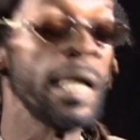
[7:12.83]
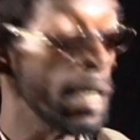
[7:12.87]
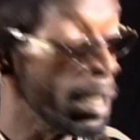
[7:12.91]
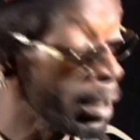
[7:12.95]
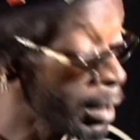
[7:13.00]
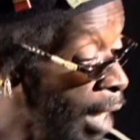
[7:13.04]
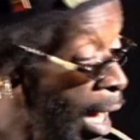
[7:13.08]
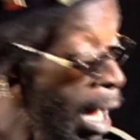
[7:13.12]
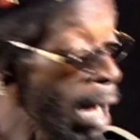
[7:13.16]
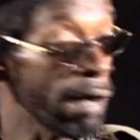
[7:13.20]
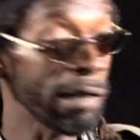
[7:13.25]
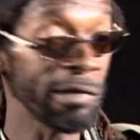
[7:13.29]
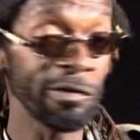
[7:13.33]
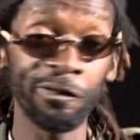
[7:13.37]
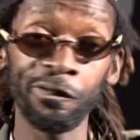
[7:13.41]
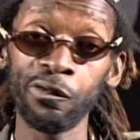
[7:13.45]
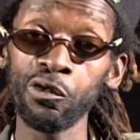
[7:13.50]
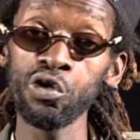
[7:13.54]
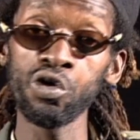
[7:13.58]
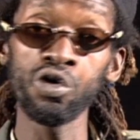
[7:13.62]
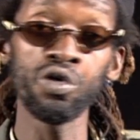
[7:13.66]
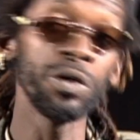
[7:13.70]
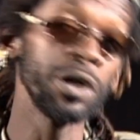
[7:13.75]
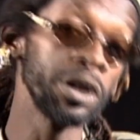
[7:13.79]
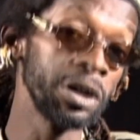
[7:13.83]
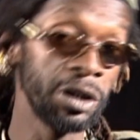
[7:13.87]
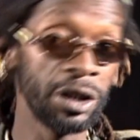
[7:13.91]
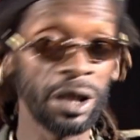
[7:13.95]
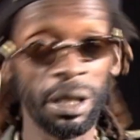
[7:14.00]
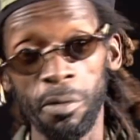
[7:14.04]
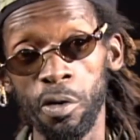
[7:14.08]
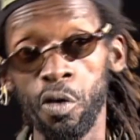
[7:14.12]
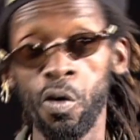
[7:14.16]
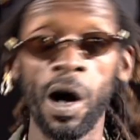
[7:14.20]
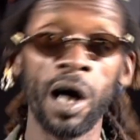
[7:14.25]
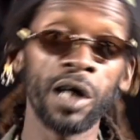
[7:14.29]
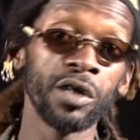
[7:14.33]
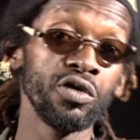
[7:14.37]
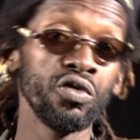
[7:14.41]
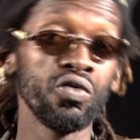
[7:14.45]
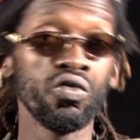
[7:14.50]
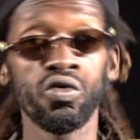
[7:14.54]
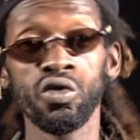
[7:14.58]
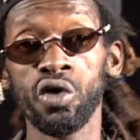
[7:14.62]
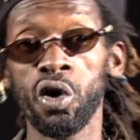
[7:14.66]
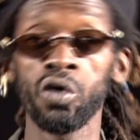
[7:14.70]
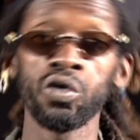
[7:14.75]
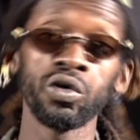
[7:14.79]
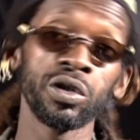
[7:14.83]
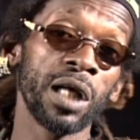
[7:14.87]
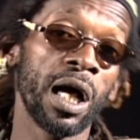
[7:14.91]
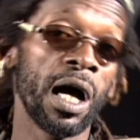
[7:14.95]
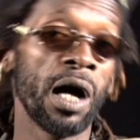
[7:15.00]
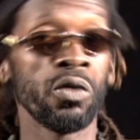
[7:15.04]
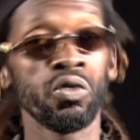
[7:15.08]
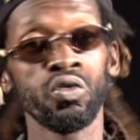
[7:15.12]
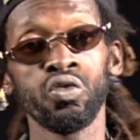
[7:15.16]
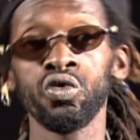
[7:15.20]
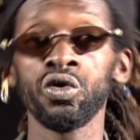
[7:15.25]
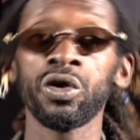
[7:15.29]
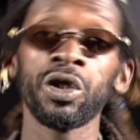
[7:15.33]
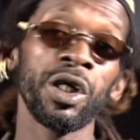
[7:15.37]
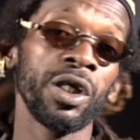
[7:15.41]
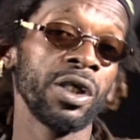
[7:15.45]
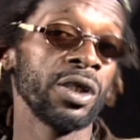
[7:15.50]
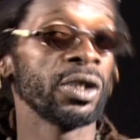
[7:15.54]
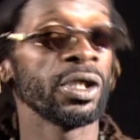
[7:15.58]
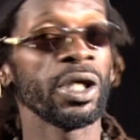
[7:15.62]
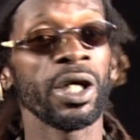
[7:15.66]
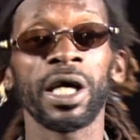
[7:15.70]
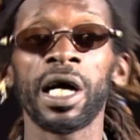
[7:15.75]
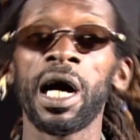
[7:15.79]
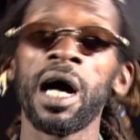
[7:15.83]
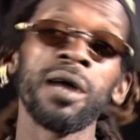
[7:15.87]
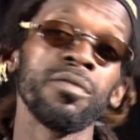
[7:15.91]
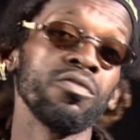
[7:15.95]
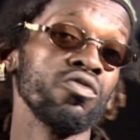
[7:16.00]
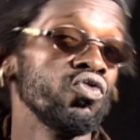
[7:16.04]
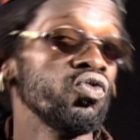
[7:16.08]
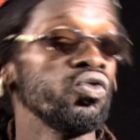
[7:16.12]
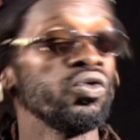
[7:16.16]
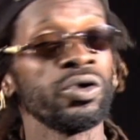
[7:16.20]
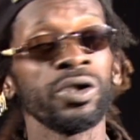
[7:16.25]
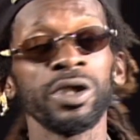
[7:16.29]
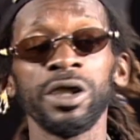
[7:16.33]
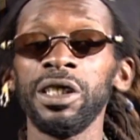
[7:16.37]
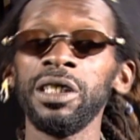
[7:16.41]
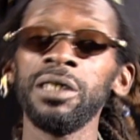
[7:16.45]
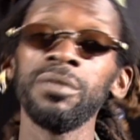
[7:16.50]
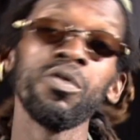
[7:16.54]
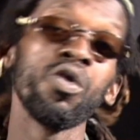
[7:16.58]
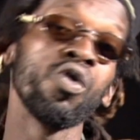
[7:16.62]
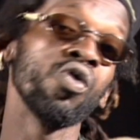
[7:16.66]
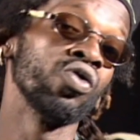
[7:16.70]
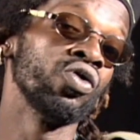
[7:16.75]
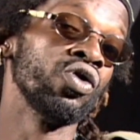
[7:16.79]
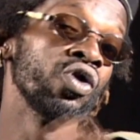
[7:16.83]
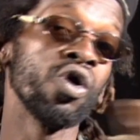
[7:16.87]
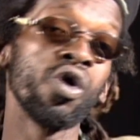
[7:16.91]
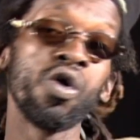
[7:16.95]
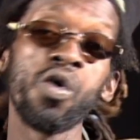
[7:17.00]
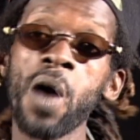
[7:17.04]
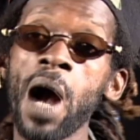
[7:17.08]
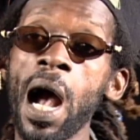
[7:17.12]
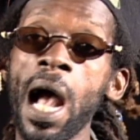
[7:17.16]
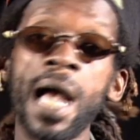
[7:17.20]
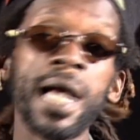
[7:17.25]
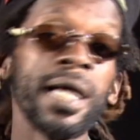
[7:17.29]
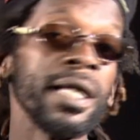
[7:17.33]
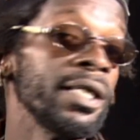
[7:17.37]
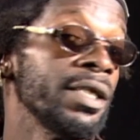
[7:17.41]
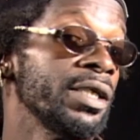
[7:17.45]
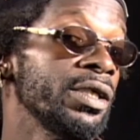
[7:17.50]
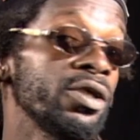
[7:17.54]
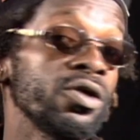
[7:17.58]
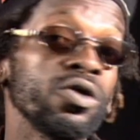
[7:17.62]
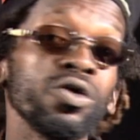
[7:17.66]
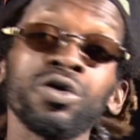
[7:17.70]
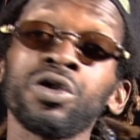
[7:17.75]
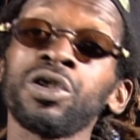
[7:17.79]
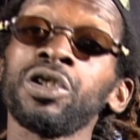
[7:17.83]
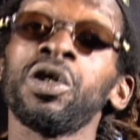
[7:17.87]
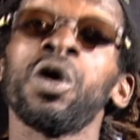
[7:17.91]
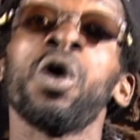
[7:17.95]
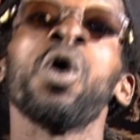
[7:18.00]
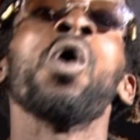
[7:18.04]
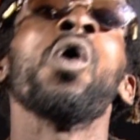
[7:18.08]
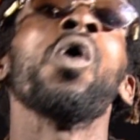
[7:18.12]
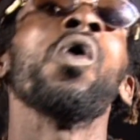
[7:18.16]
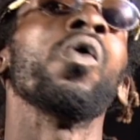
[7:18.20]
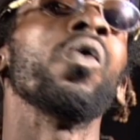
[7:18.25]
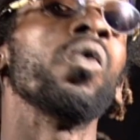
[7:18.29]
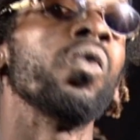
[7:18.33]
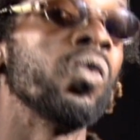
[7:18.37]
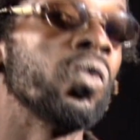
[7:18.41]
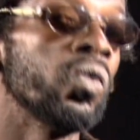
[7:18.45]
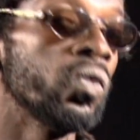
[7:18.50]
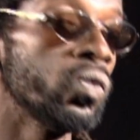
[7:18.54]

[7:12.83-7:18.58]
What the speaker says: Kung Fu with Jimmy Wang, Yulose and Hu Cheng Cheng and Bruce Lee, but no, I ain't no say how.